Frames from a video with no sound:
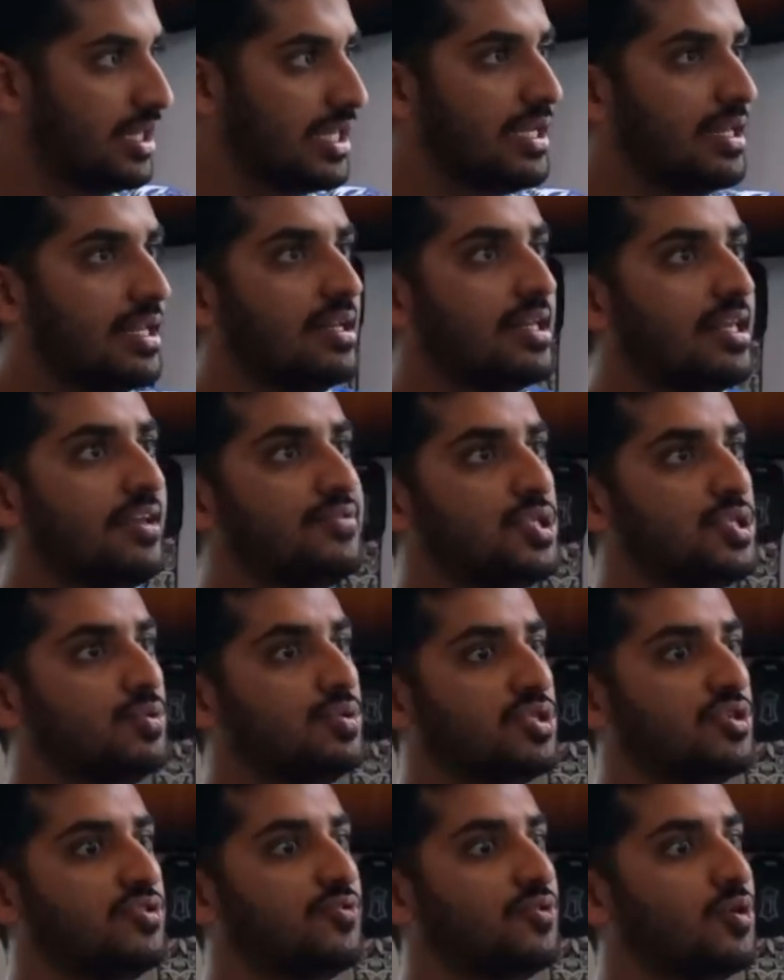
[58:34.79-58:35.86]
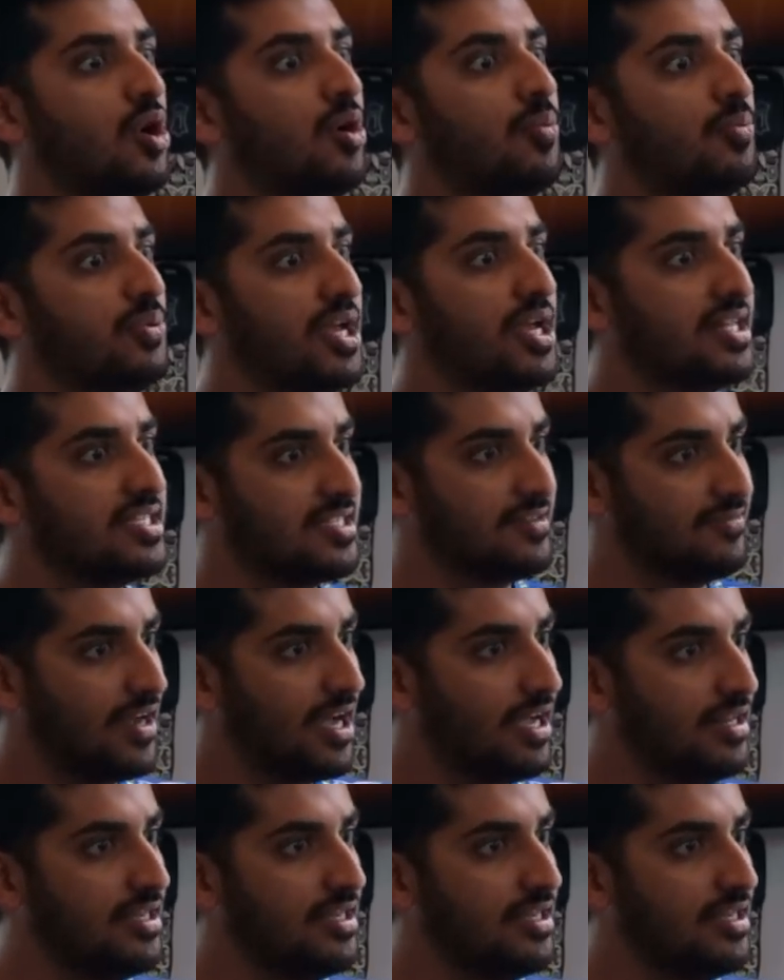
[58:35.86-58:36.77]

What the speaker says: Mm-hmm. Like it gives you a sort of comprehensive